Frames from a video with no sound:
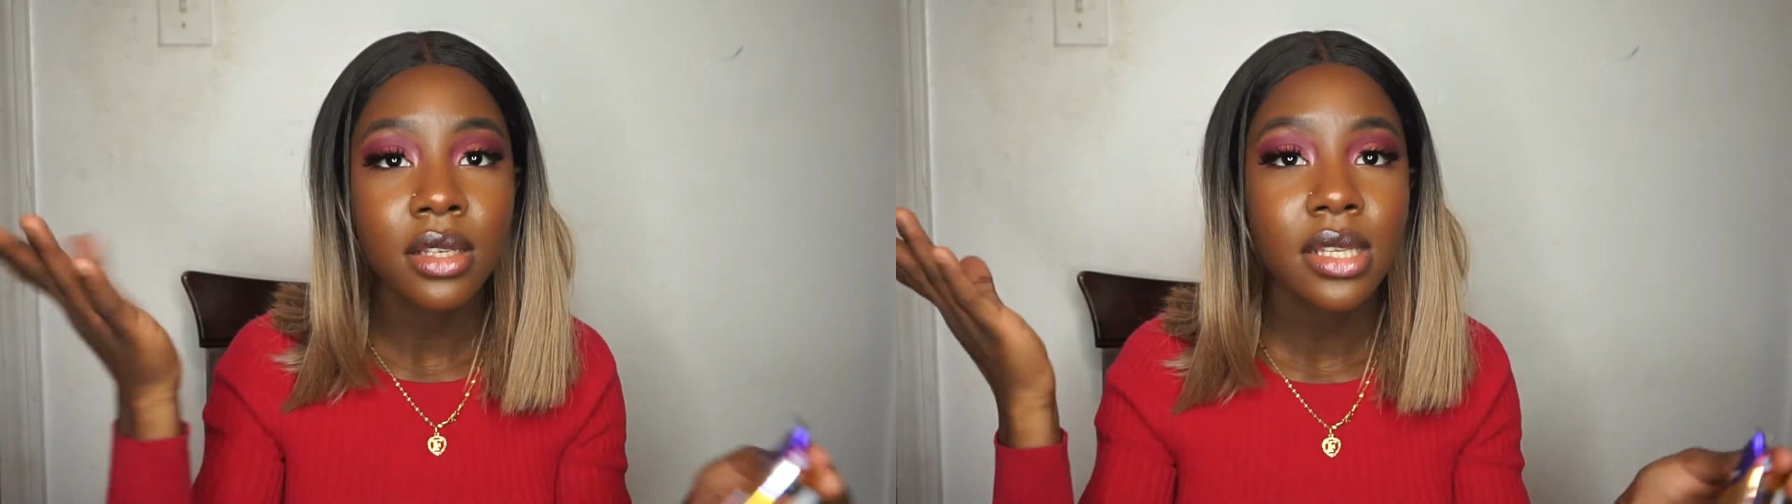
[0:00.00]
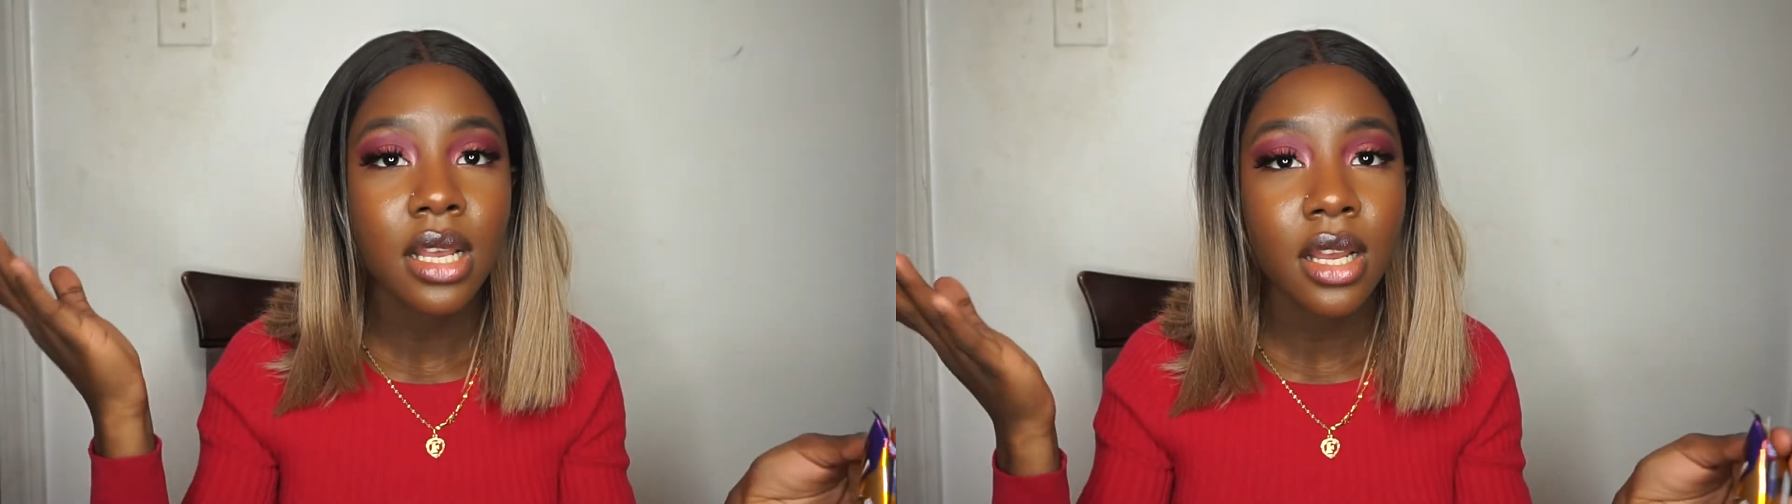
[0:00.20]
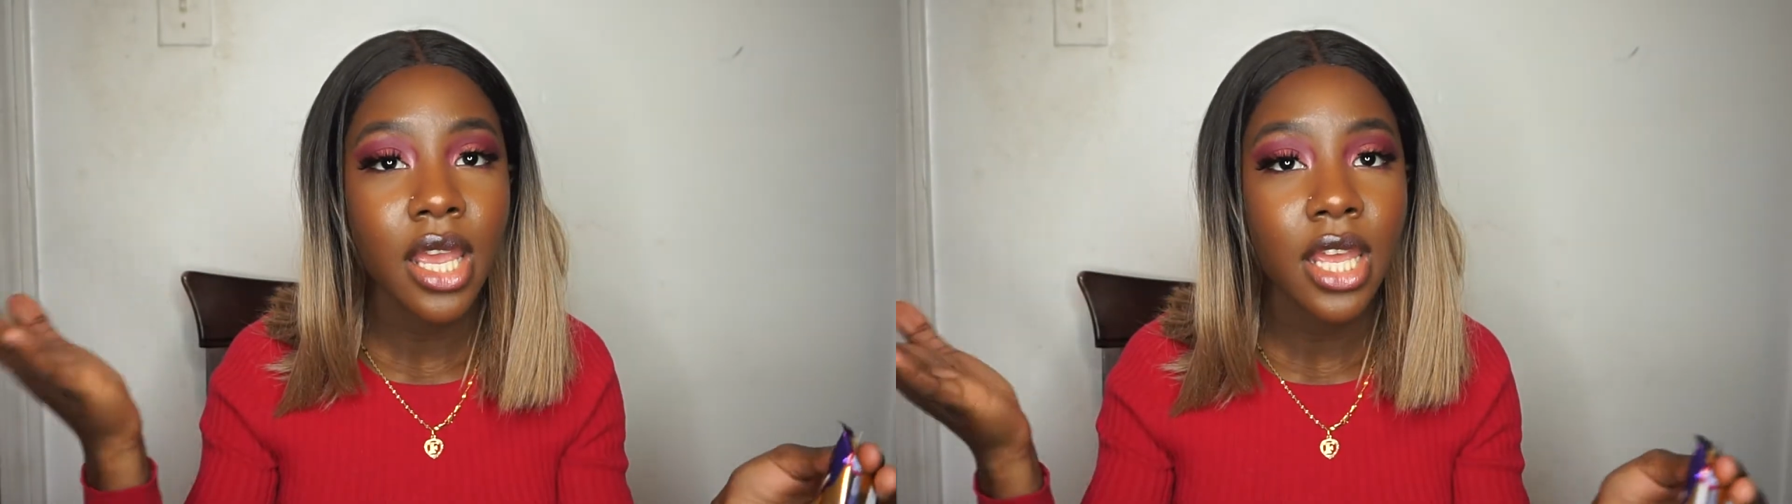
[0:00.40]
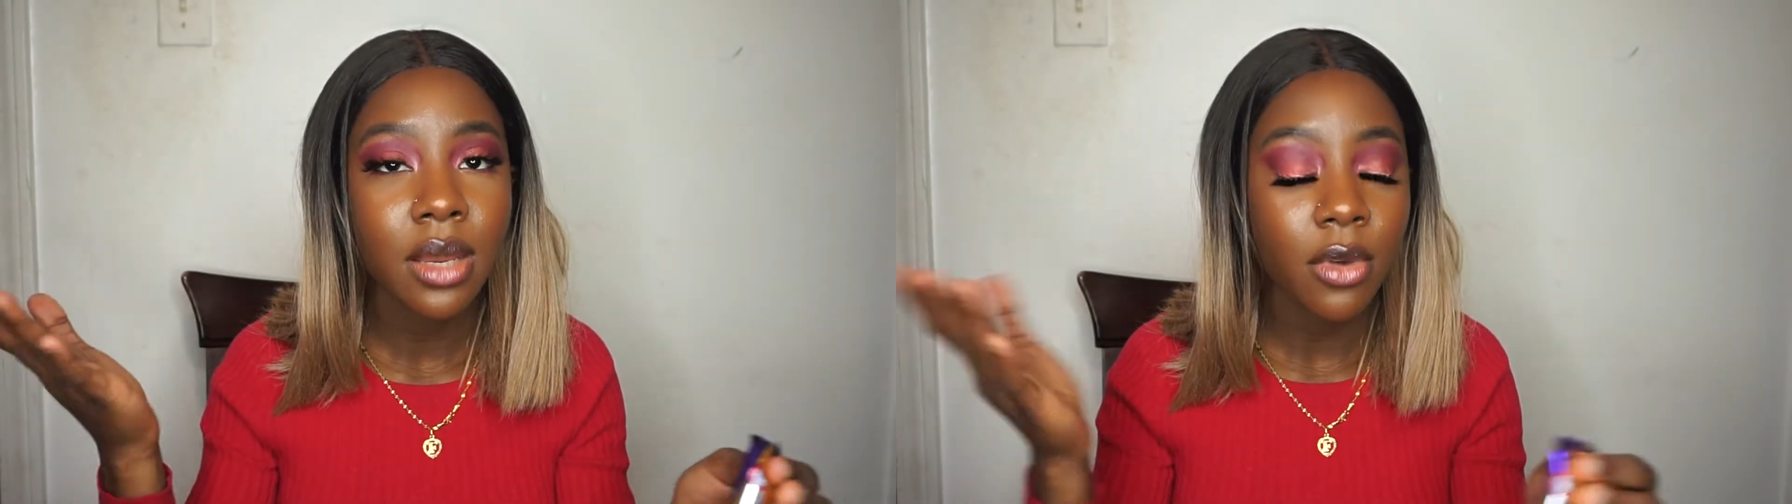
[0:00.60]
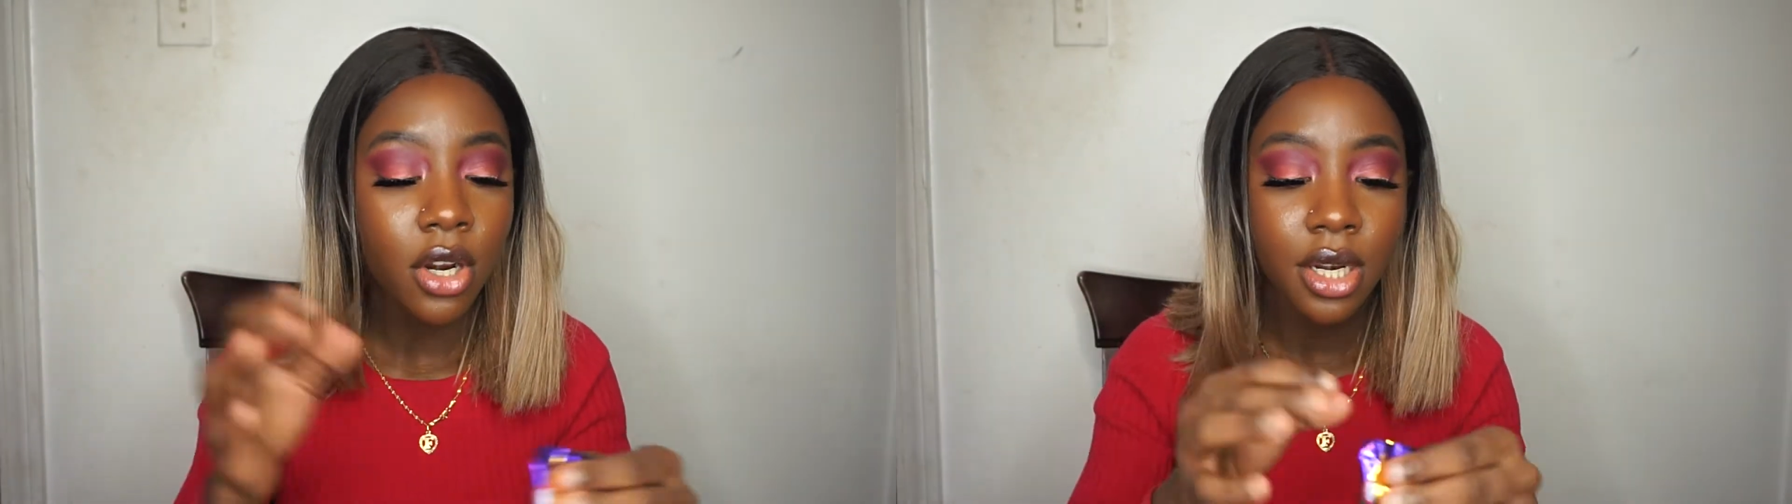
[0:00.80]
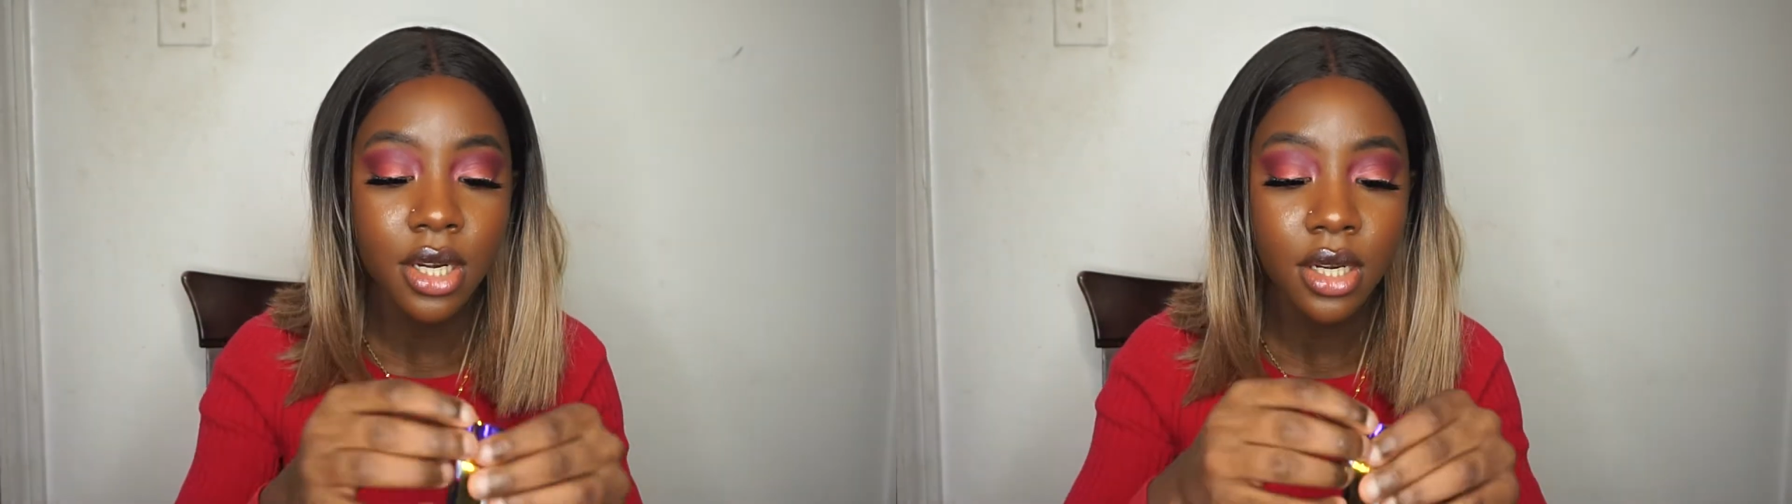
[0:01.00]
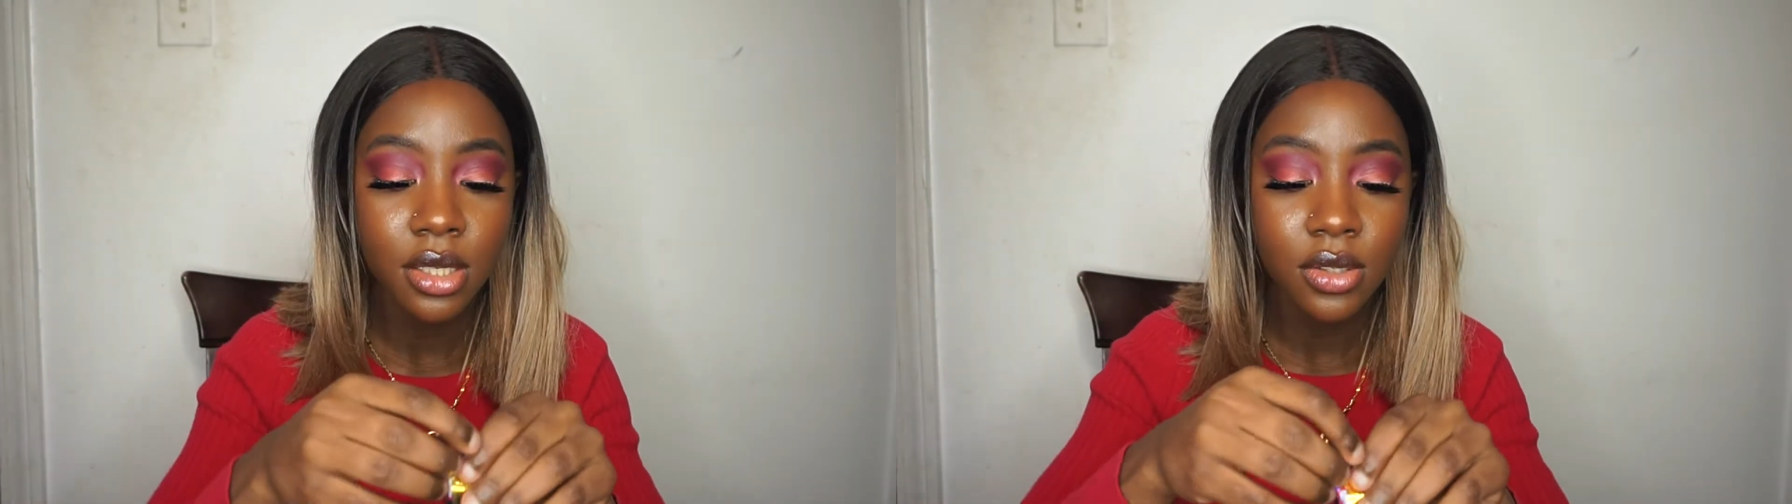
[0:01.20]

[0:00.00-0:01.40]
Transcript: looks like a candy bar.